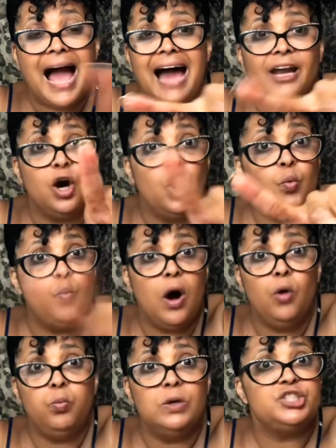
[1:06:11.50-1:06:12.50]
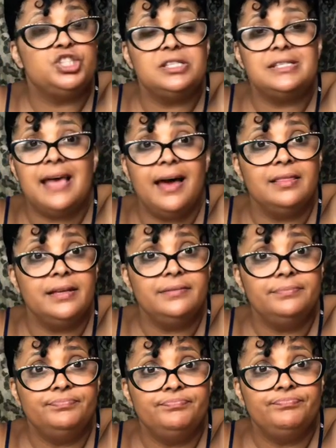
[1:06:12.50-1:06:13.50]
I don't want what you're selling.
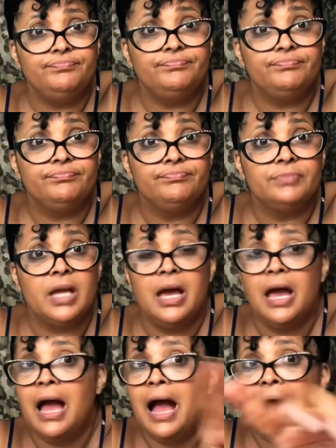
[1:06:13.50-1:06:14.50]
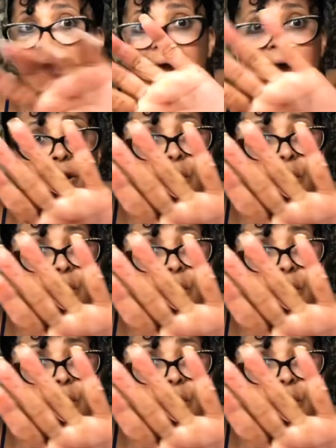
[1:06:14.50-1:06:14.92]
I